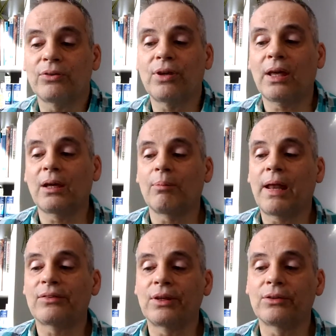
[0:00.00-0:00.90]
saying a
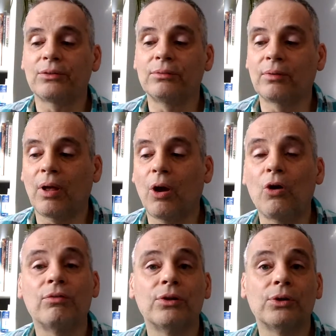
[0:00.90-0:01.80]
blessing
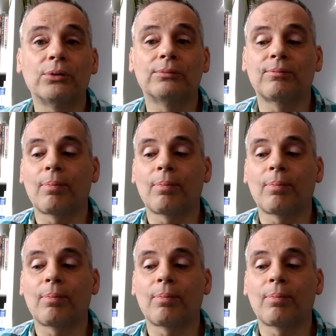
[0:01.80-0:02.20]
over you.